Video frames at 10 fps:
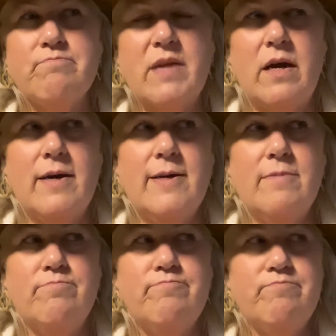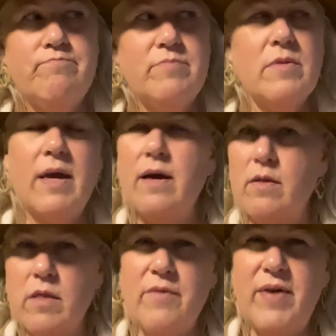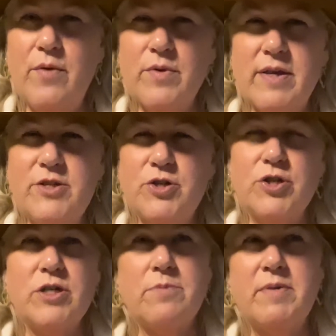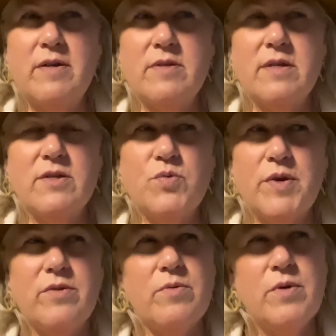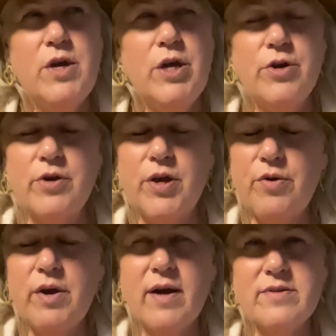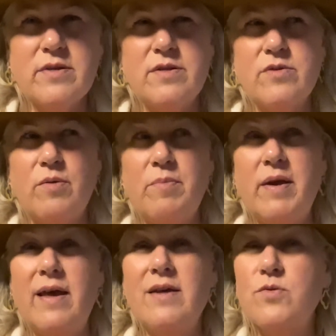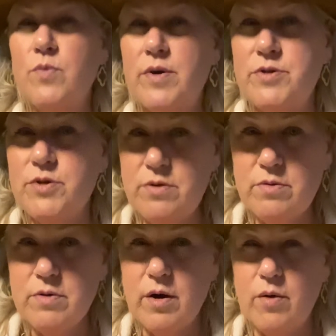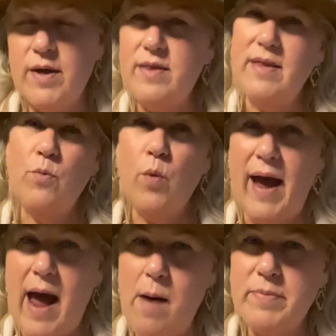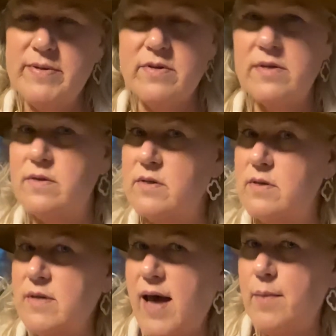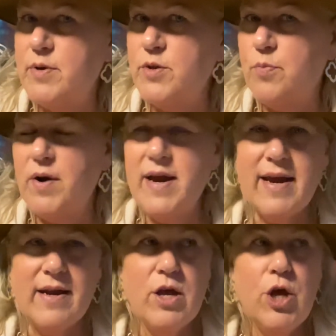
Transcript: um, like a love hate relationship in a sense where your your curiosity is going but yes where do you go and then what happens is it does it happen to the brain